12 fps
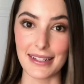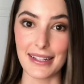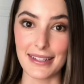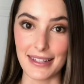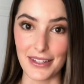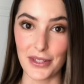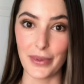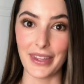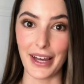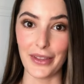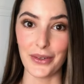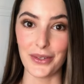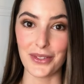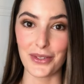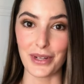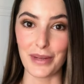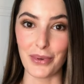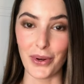exist without those
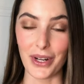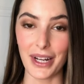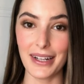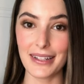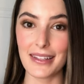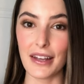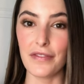three products,